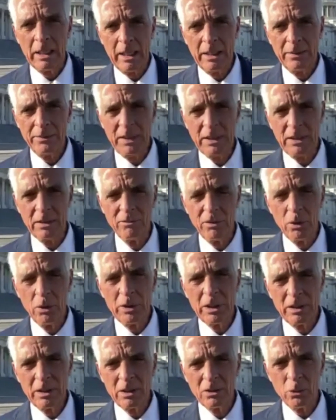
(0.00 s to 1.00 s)
I think
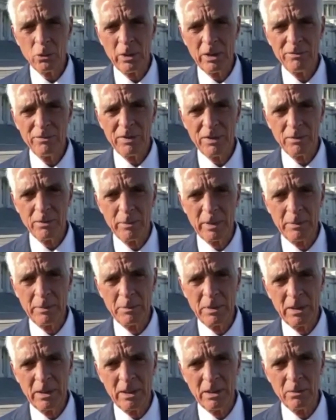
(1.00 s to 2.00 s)
invoking the 25th
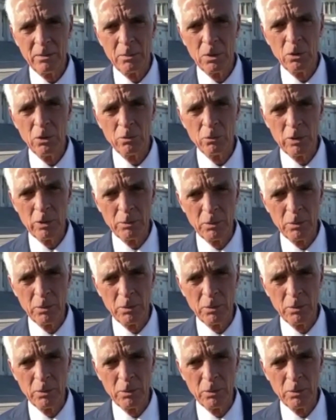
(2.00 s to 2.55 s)
Amendment and remo